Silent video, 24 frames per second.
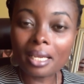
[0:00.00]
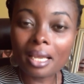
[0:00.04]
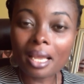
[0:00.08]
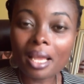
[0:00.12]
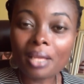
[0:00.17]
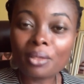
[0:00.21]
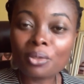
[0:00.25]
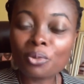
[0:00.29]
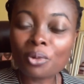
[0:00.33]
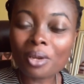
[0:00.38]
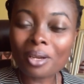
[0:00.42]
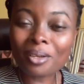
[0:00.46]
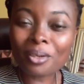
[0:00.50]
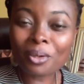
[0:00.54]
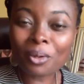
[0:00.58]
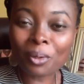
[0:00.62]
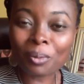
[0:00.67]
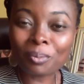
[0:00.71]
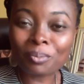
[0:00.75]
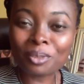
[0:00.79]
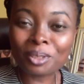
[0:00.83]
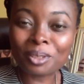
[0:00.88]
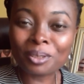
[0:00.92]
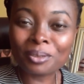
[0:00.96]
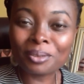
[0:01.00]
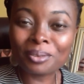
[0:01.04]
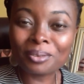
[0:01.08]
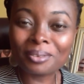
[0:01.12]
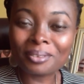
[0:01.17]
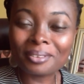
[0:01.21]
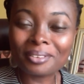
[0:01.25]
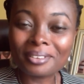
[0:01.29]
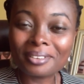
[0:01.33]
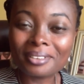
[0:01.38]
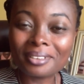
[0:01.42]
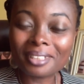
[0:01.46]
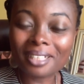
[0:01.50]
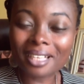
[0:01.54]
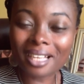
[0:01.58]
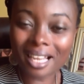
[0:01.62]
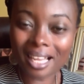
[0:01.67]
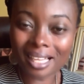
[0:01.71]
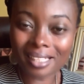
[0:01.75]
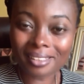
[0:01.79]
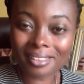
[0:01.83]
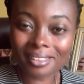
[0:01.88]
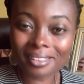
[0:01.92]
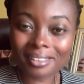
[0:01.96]
and welcome to
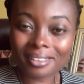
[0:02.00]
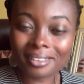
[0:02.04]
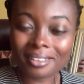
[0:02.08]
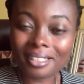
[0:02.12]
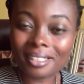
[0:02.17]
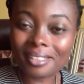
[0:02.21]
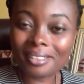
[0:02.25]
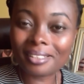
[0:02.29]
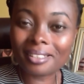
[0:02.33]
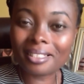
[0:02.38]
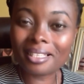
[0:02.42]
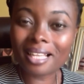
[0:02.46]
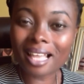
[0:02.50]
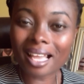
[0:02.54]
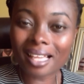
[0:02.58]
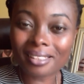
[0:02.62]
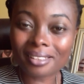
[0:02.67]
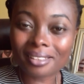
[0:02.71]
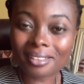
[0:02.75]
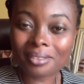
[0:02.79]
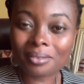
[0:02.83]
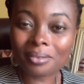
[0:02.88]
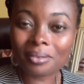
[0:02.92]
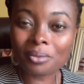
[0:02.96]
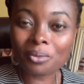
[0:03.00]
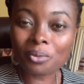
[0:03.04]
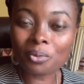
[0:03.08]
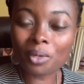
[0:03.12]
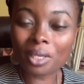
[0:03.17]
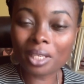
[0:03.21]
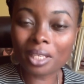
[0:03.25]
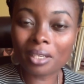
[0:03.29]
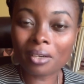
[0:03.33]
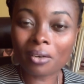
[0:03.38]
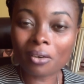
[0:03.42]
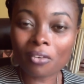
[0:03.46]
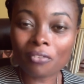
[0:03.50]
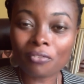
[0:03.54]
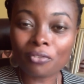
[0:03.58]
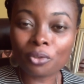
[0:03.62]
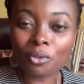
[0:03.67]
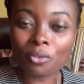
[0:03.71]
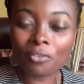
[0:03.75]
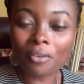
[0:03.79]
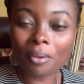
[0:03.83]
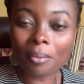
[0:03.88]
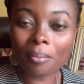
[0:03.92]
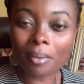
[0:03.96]
class this last week of
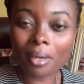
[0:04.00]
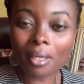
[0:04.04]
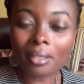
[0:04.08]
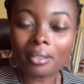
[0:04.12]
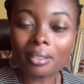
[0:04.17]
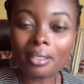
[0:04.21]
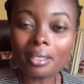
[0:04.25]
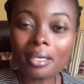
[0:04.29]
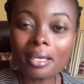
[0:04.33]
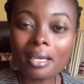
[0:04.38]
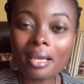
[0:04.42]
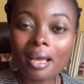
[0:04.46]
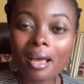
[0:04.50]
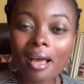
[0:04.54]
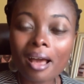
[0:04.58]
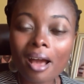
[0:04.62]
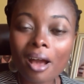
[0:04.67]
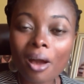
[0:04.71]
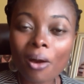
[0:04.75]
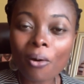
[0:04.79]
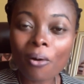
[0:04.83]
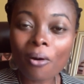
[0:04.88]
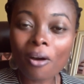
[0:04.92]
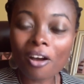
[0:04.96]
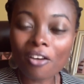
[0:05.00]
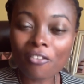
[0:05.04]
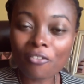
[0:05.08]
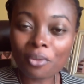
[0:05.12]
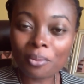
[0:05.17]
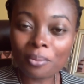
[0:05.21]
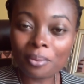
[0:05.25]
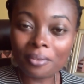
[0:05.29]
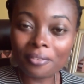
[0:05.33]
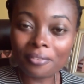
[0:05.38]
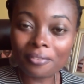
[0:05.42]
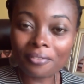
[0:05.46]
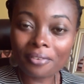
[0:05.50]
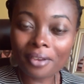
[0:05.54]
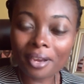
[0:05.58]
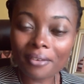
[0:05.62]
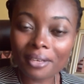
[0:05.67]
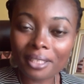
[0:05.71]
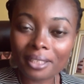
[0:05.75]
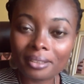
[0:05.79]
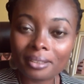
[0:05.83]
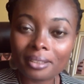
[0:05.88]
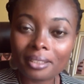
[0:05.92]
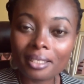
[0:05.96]
November. How have you been
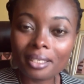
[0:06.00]
faring?